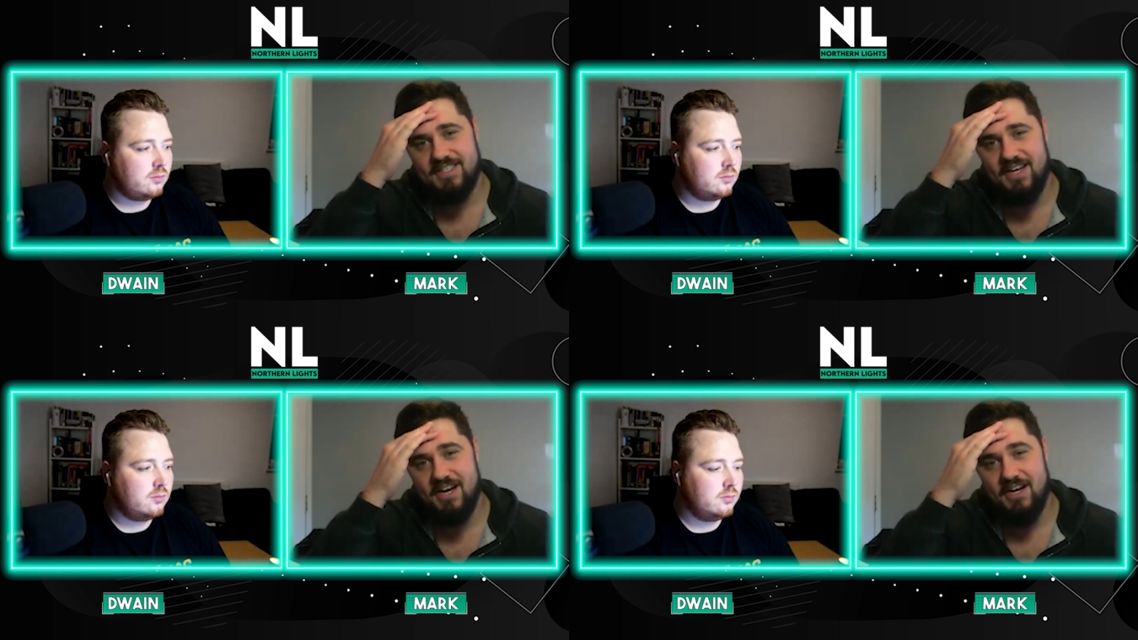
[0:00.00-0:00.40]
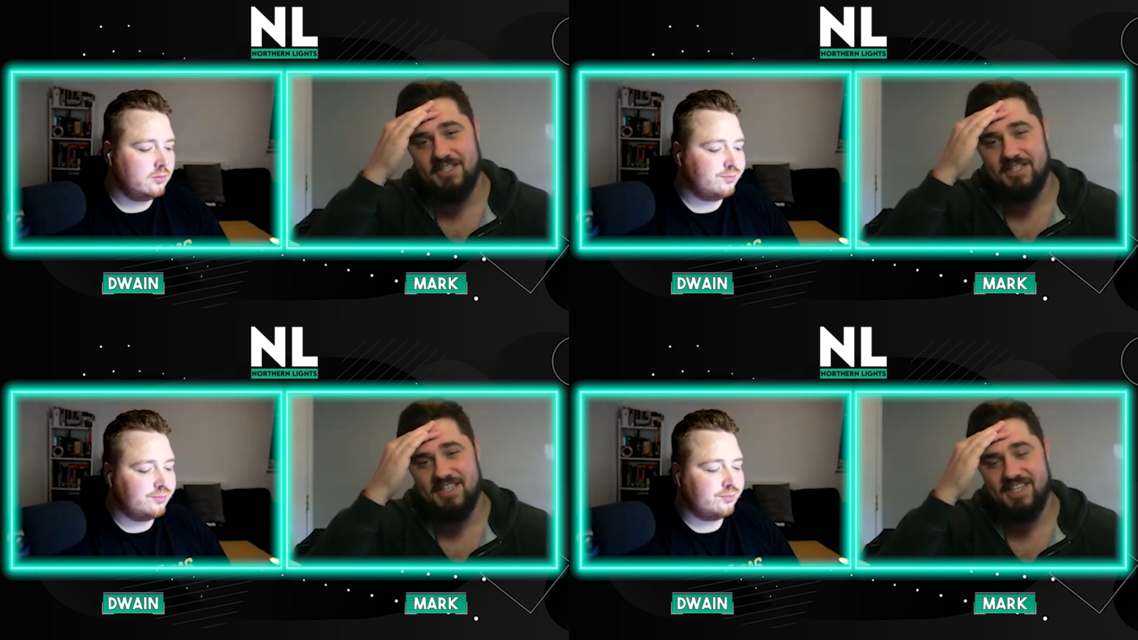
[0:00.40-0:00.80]
Speaker 1: and
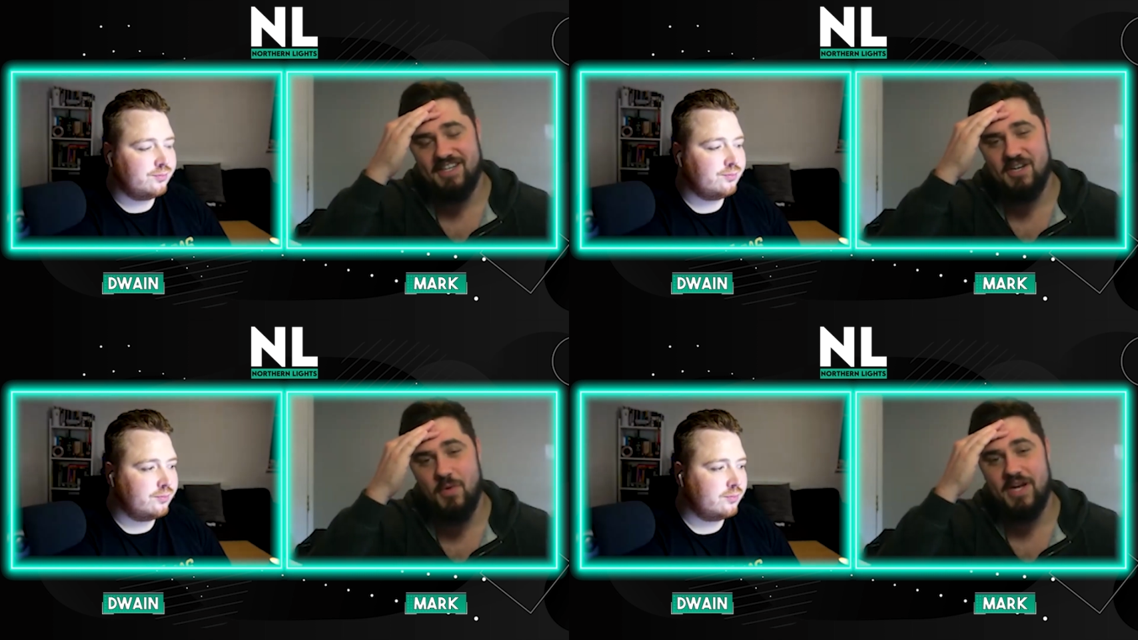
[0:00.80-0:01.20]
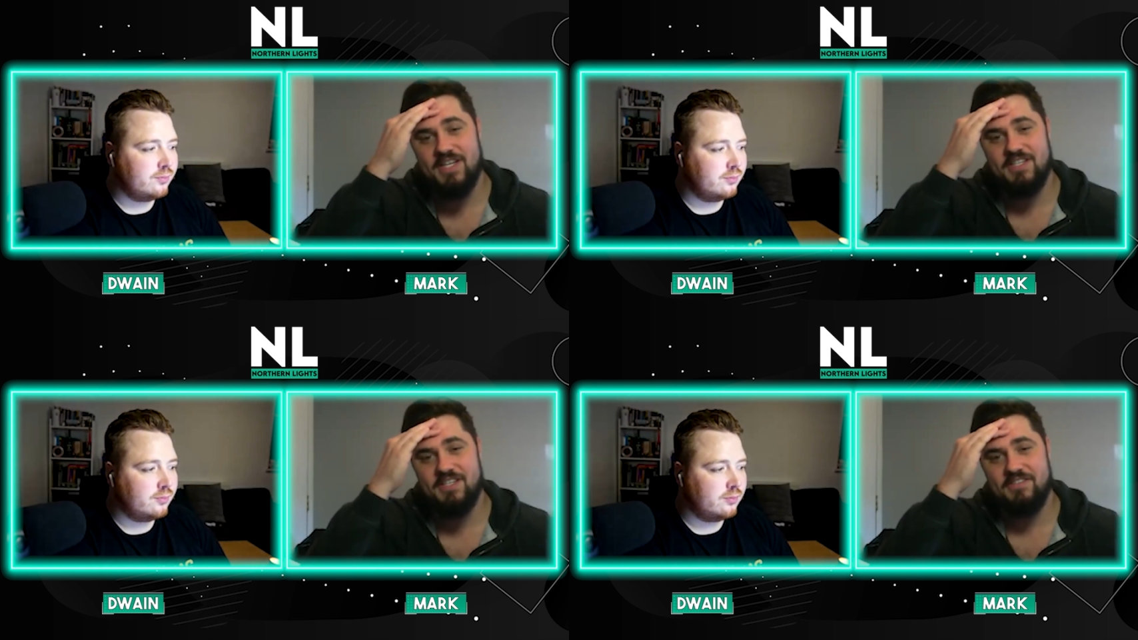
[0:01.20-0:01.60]
they're quick
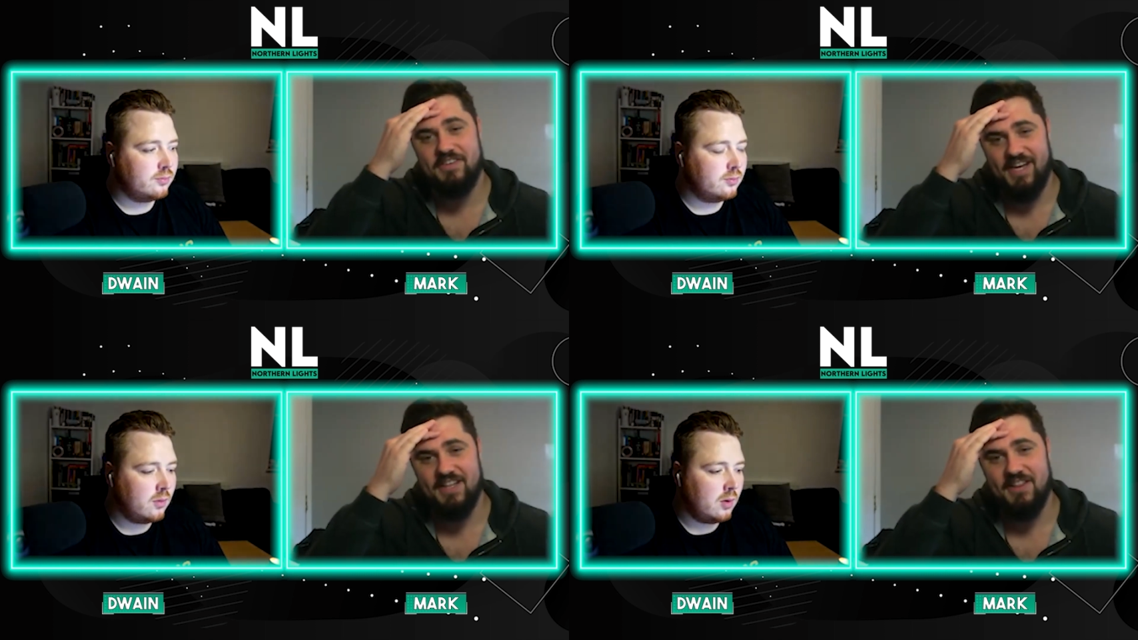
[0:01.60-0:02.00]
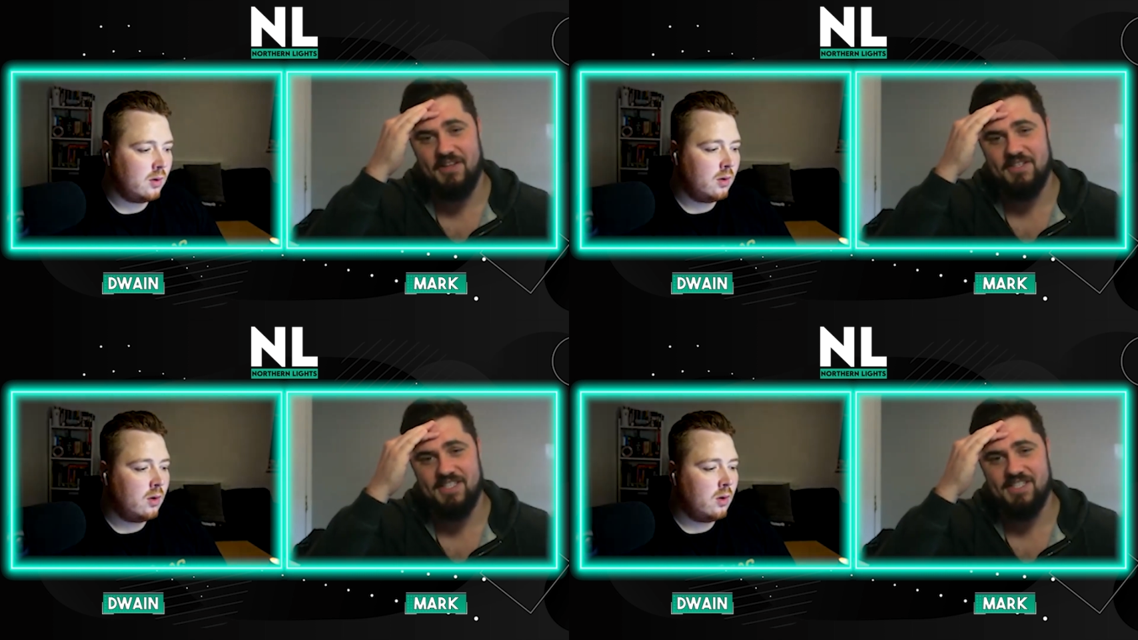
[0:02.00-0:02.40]
to forget losses.